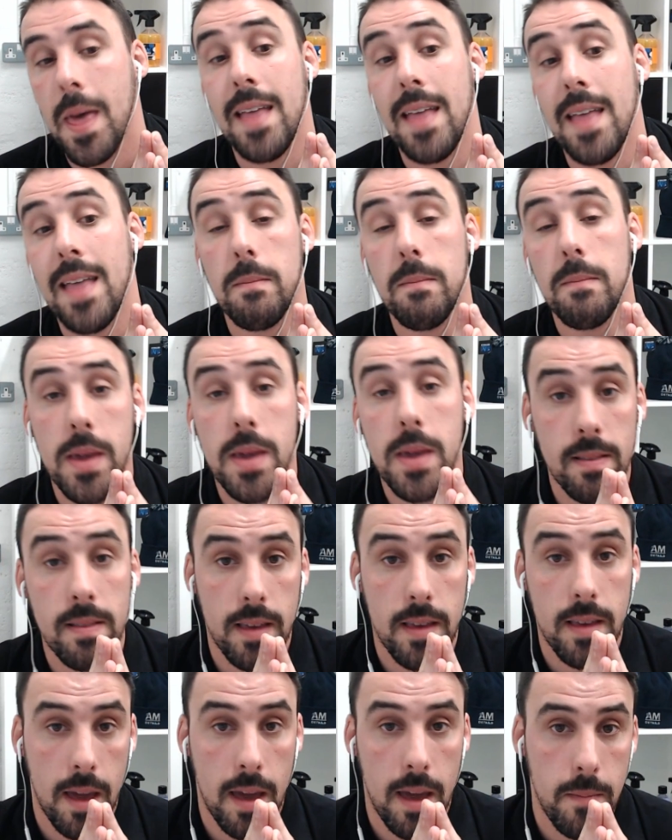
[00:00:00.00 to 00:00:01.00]
In the
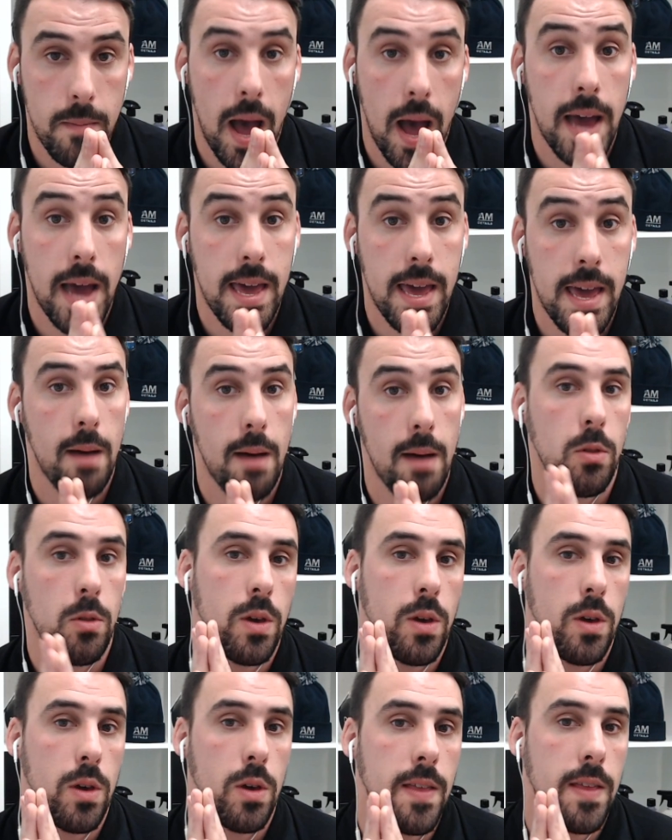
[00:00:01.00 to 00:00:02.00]
meantime, I am
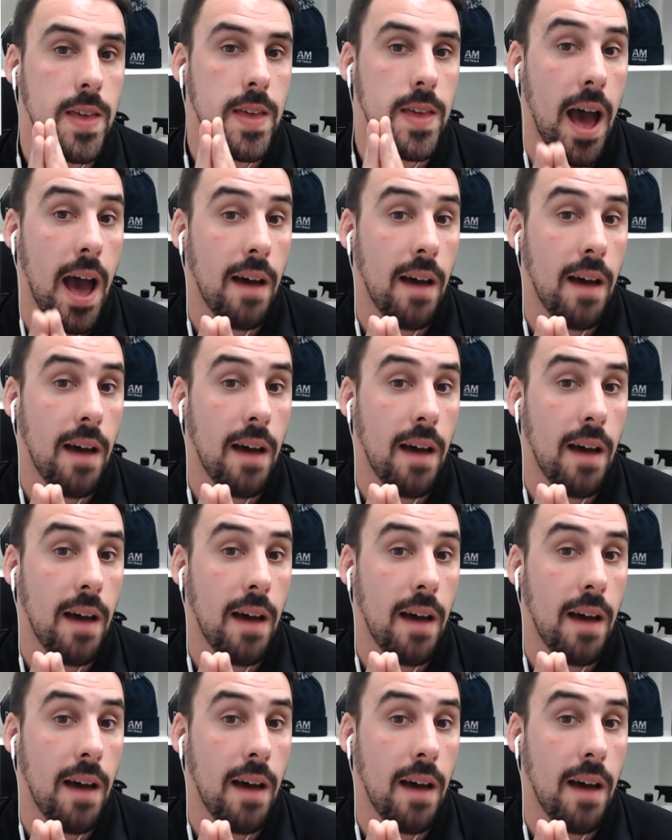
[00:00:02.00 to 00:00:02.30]
looking at the